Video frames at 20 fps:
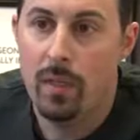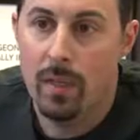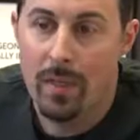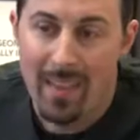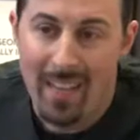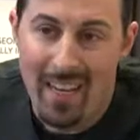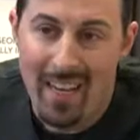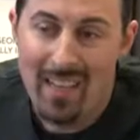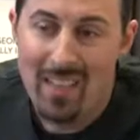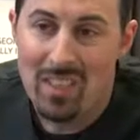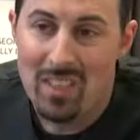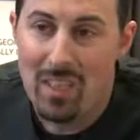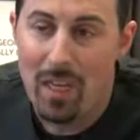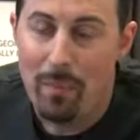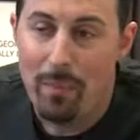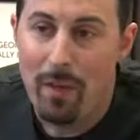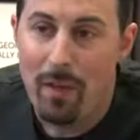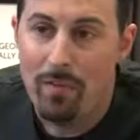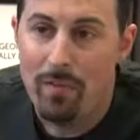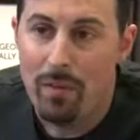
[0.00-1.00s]
The next
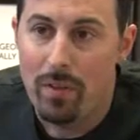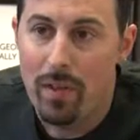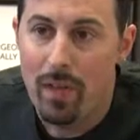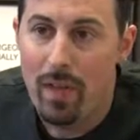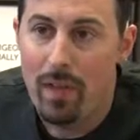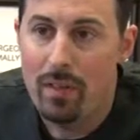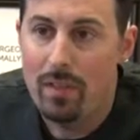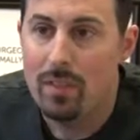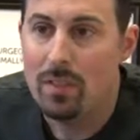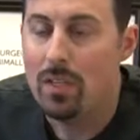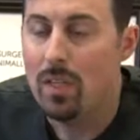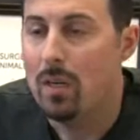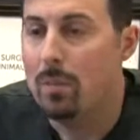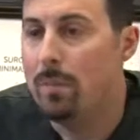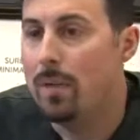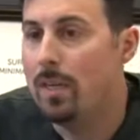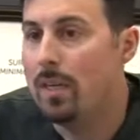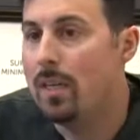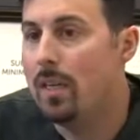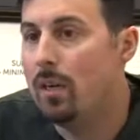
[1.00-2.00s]
step after that is going to
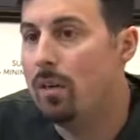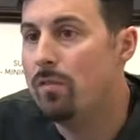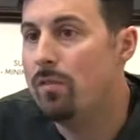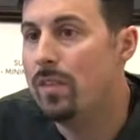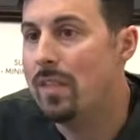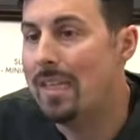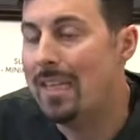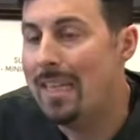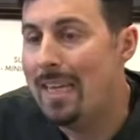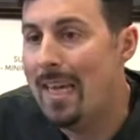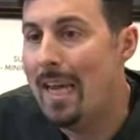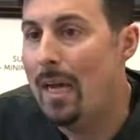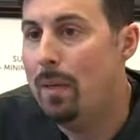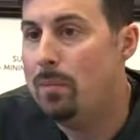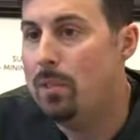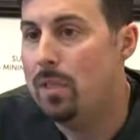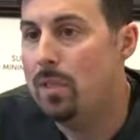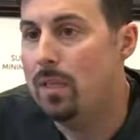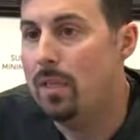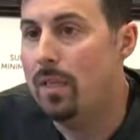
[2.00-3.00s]
be to carefully
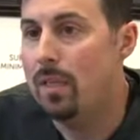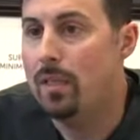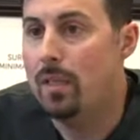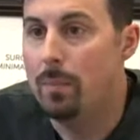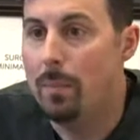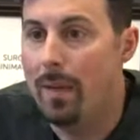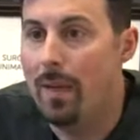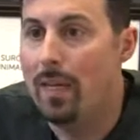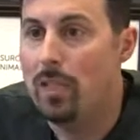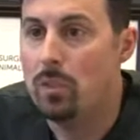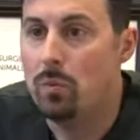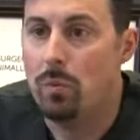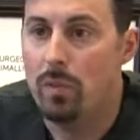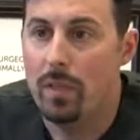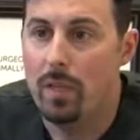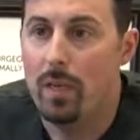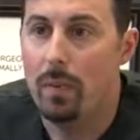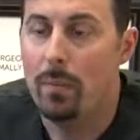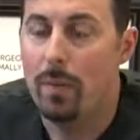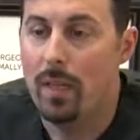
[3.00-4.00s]
encapsulate the mass
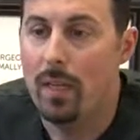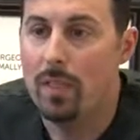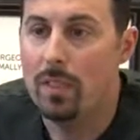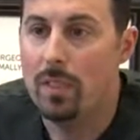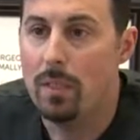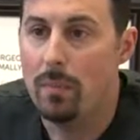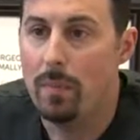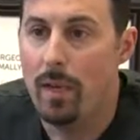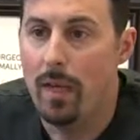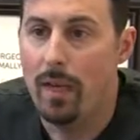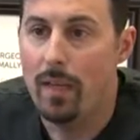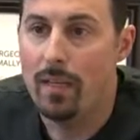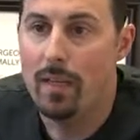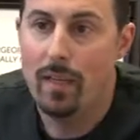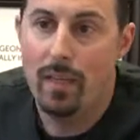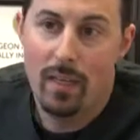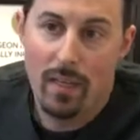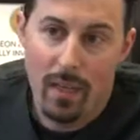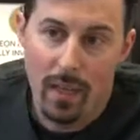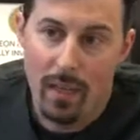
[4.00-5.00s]
within a plastic bag,
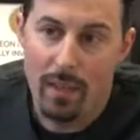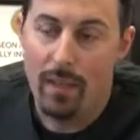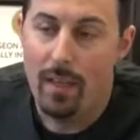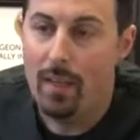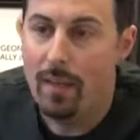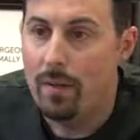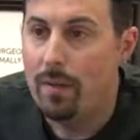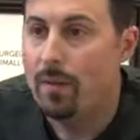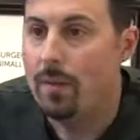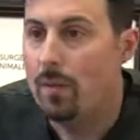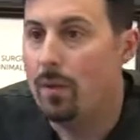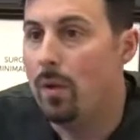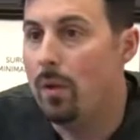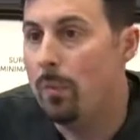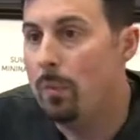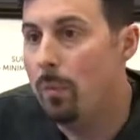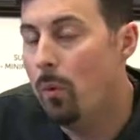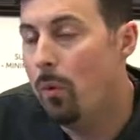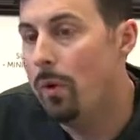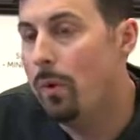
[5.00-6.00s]
and then the
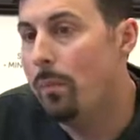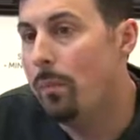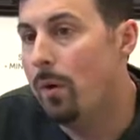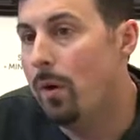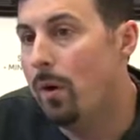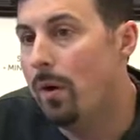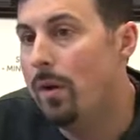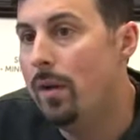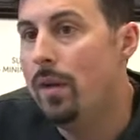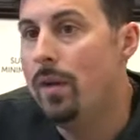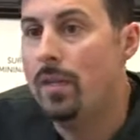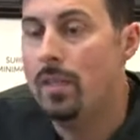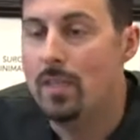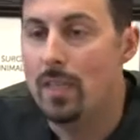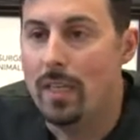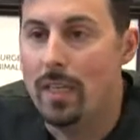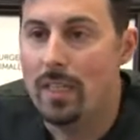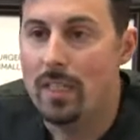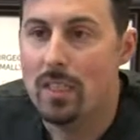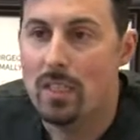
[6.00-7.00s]
all-important part, to
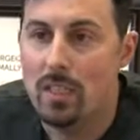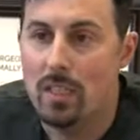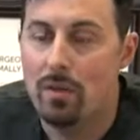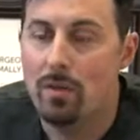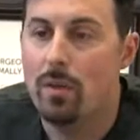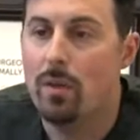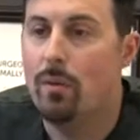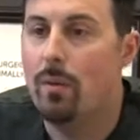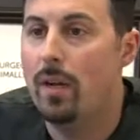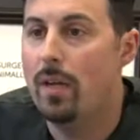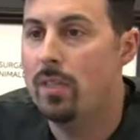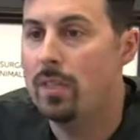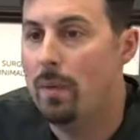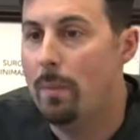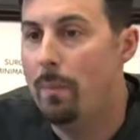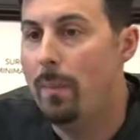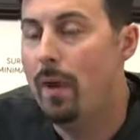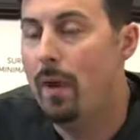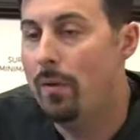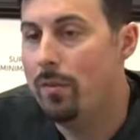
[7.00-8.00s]
exteriorize the
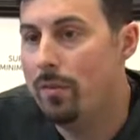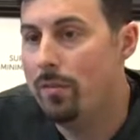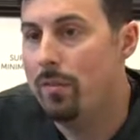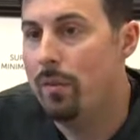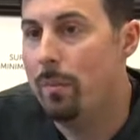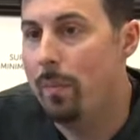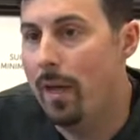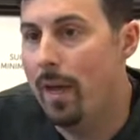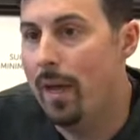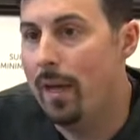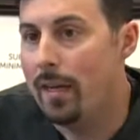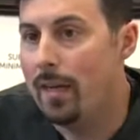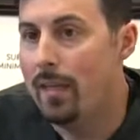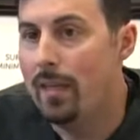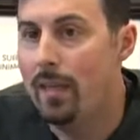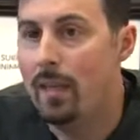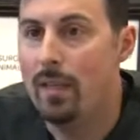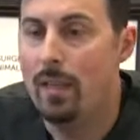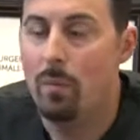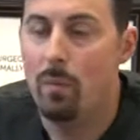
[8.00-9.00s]
mouth of the bag.
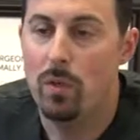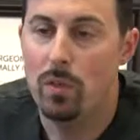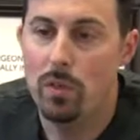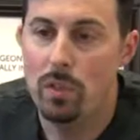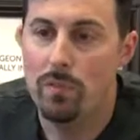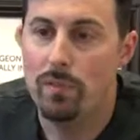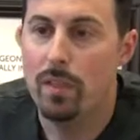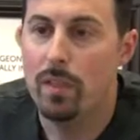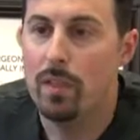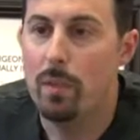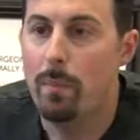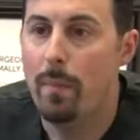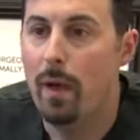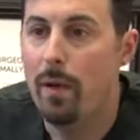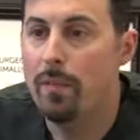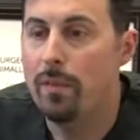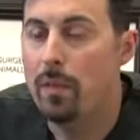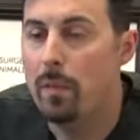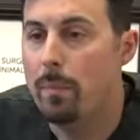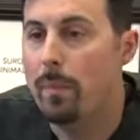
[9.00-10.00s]
And then once you've got the
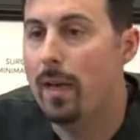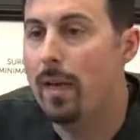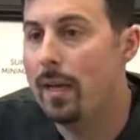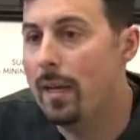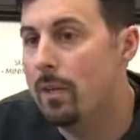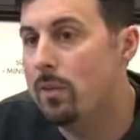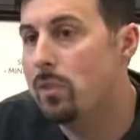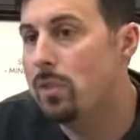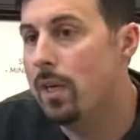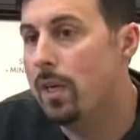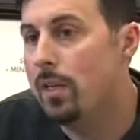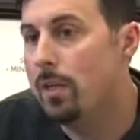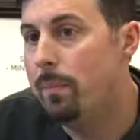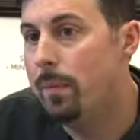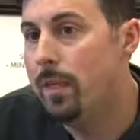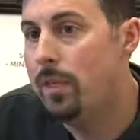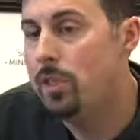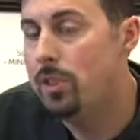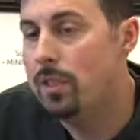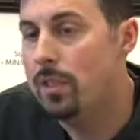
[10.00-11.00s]
mouth of the bag outside the
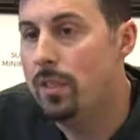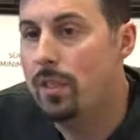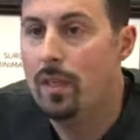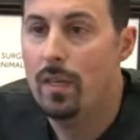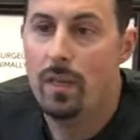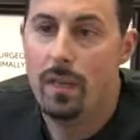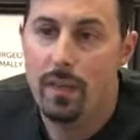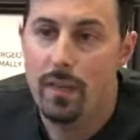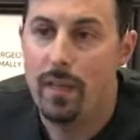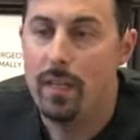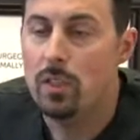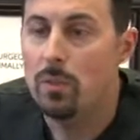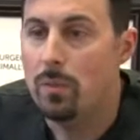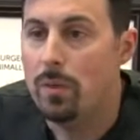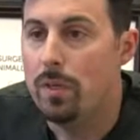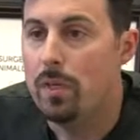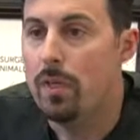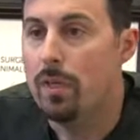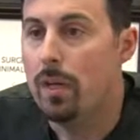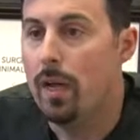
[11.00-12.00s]
patient, that's
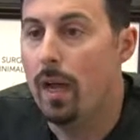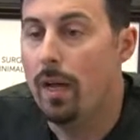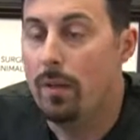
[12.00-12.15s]
when